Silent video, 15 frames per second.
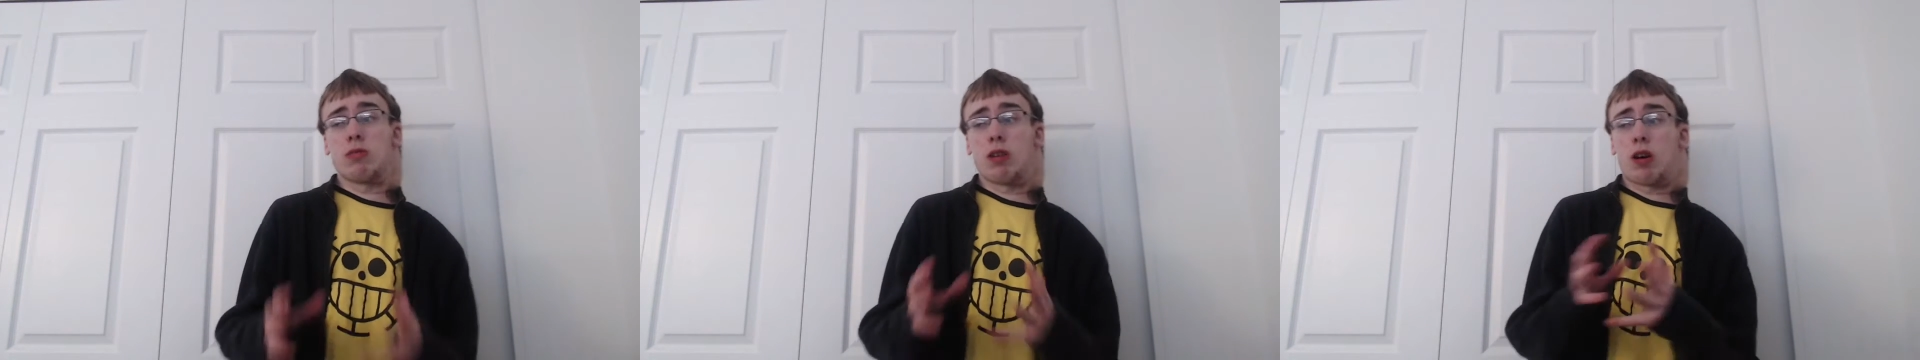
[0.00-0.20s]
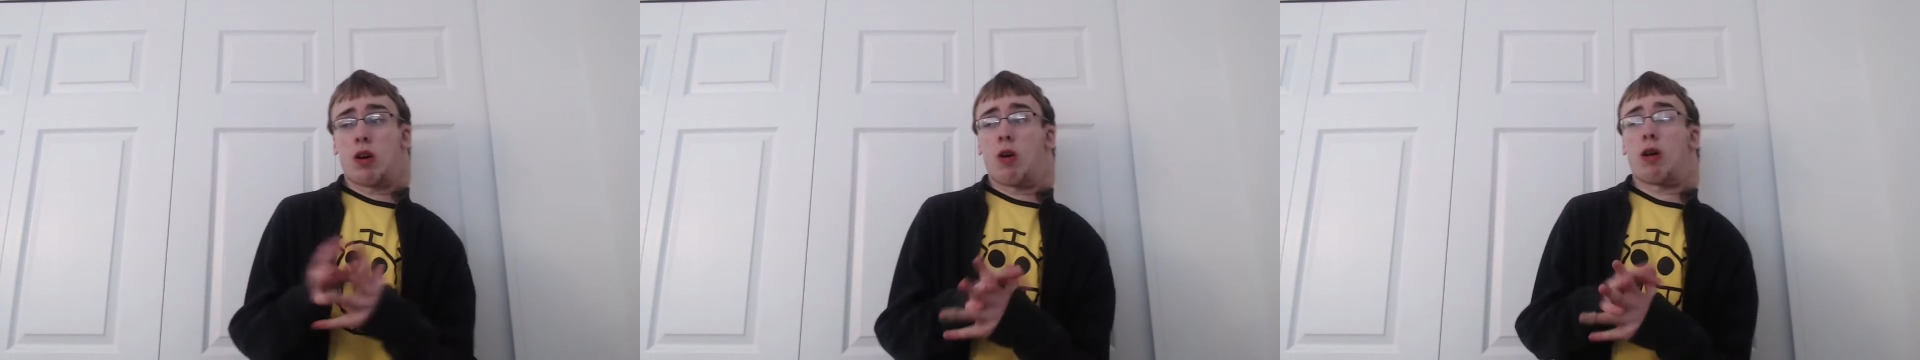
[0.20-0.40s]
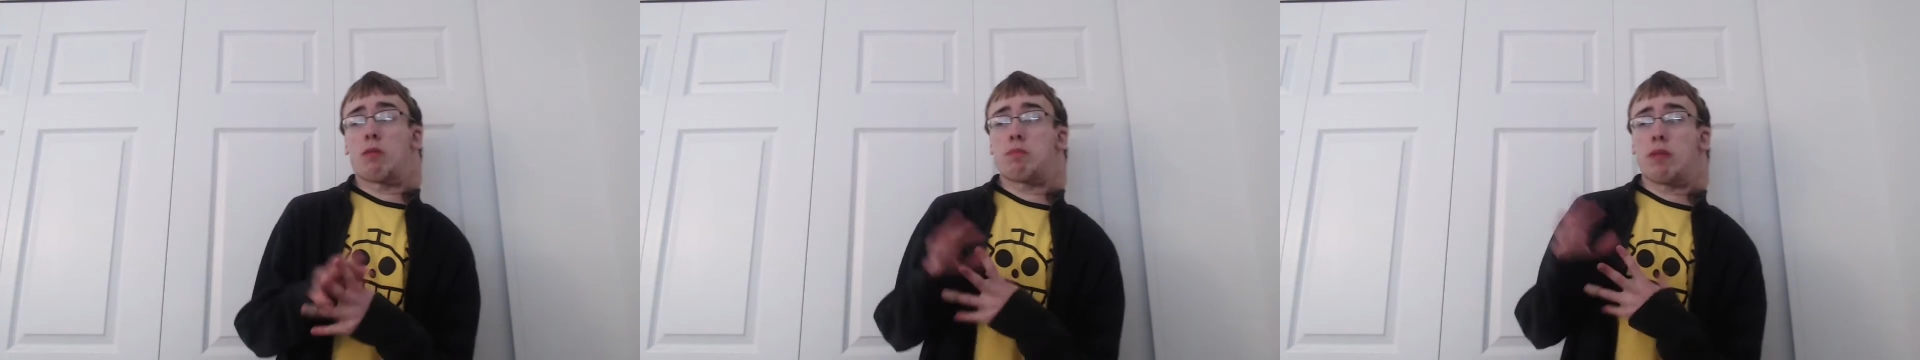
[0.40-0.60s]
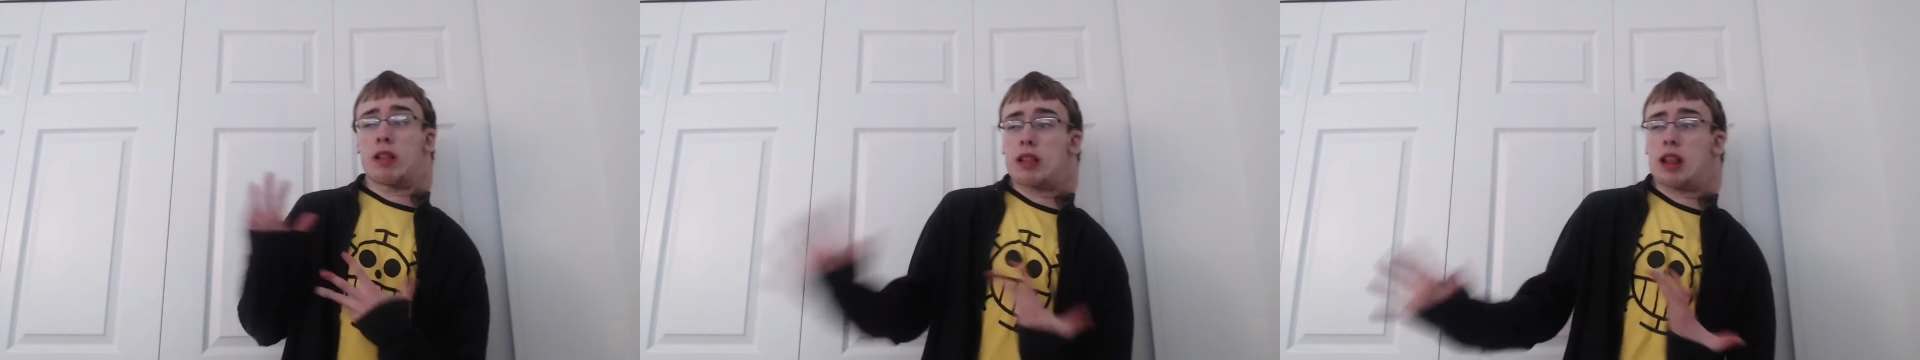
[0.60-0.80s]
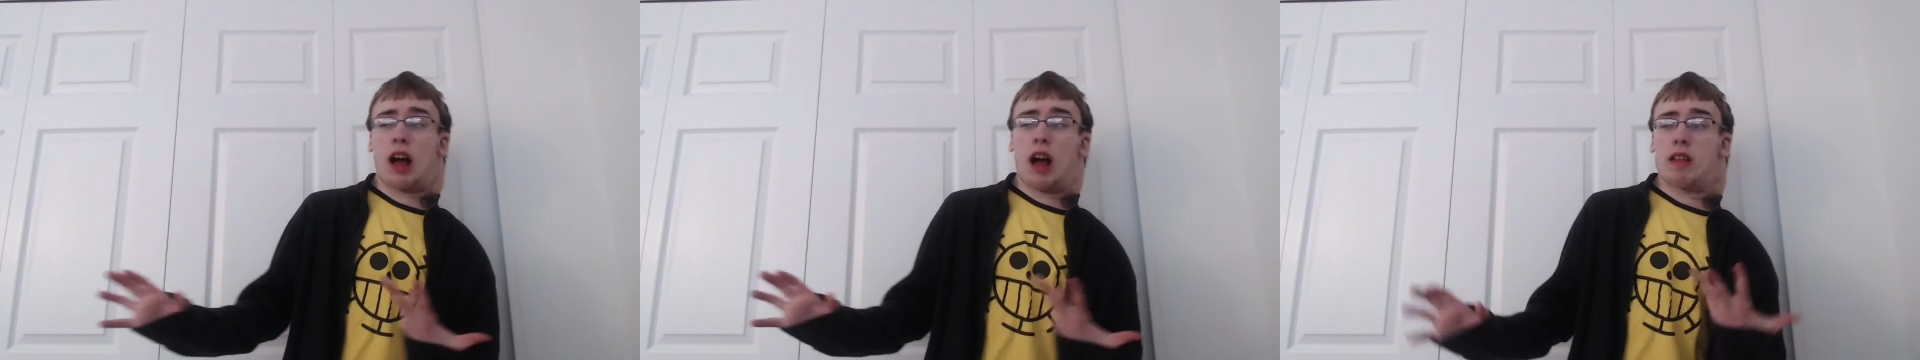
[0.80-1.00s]
record the
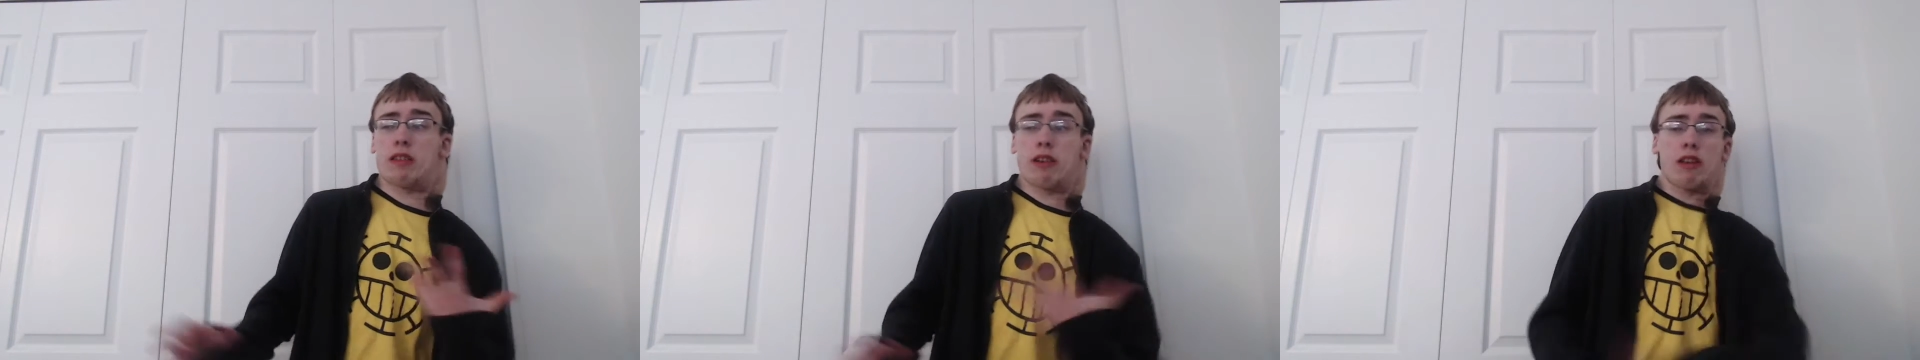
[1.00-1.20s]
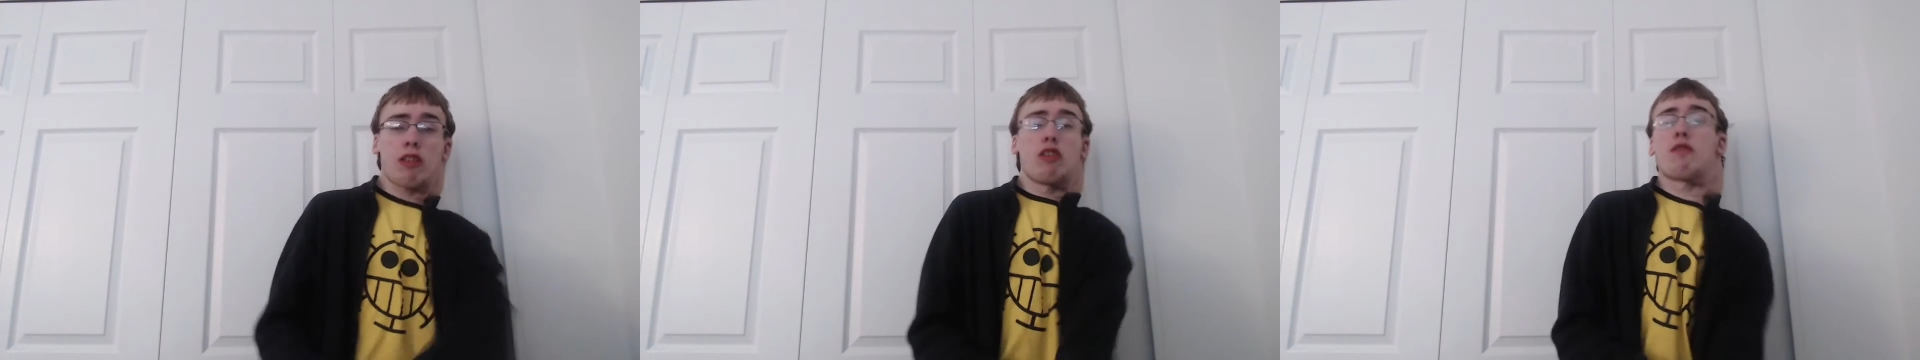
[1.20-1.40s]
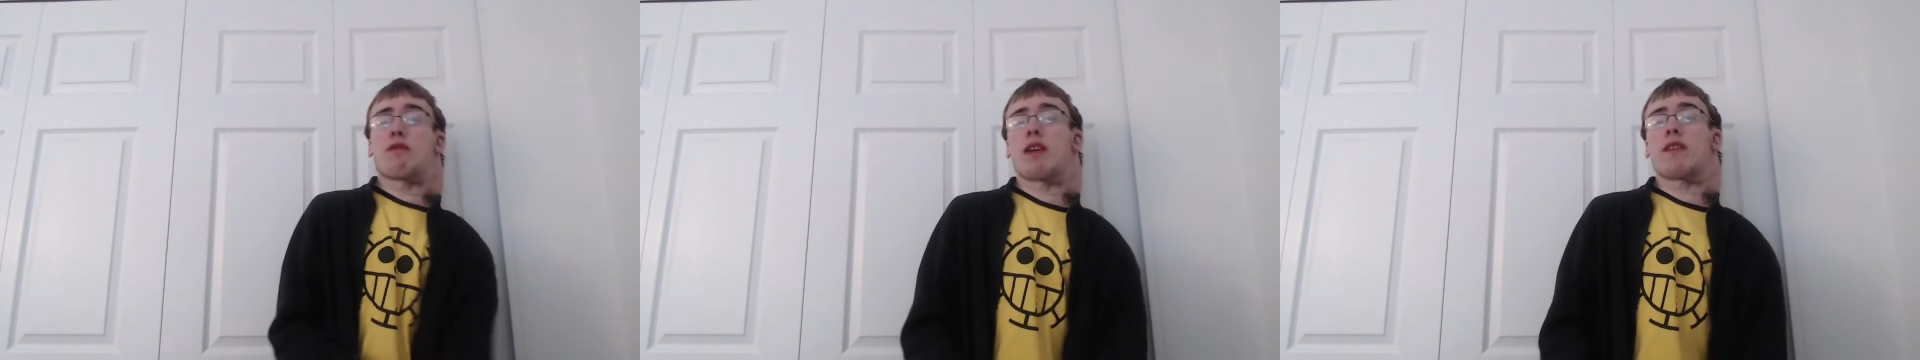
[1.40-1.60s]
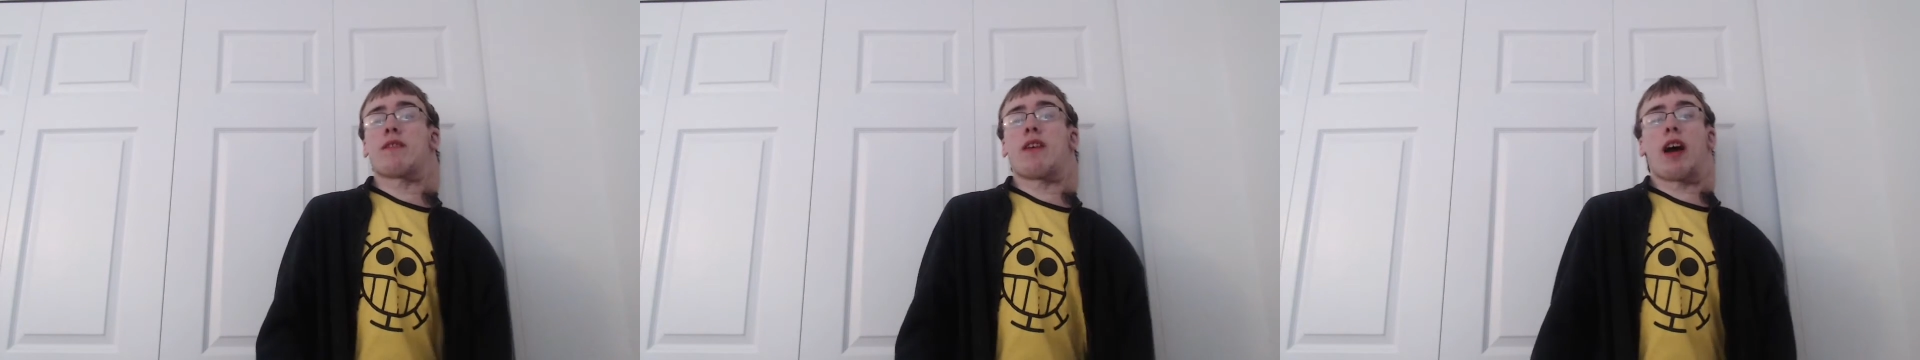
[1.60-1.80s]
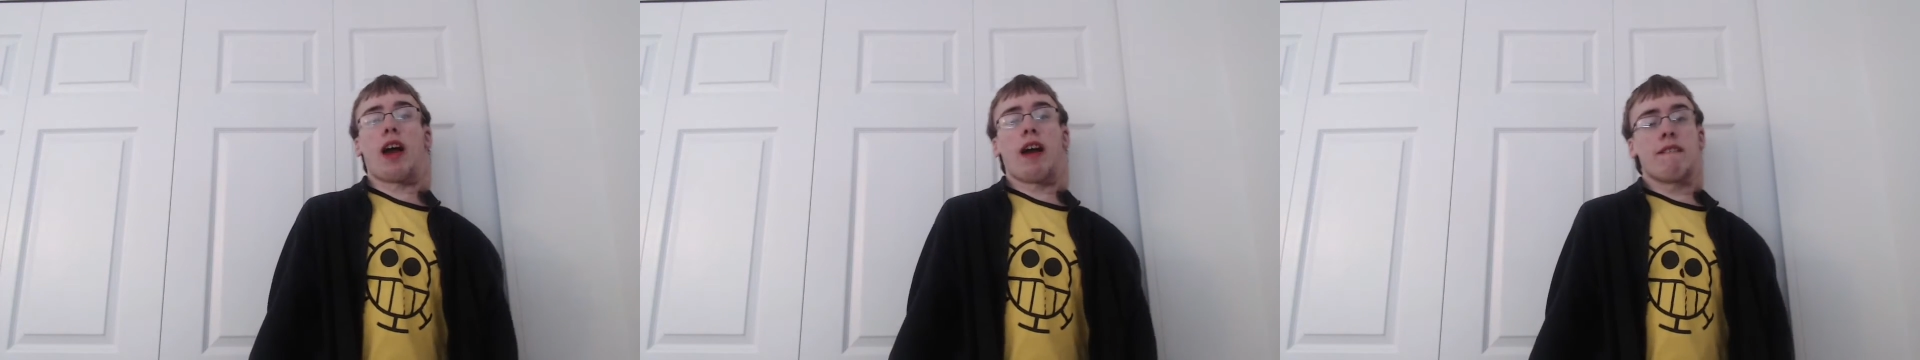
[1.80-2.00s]
Sanji and Luffy
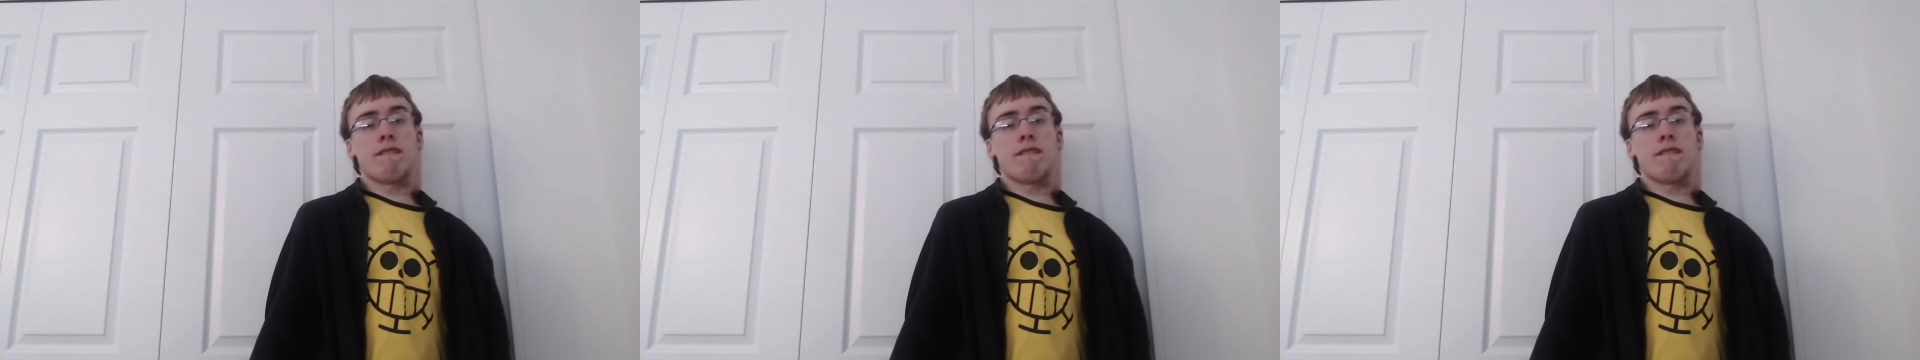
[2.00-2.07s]
fight.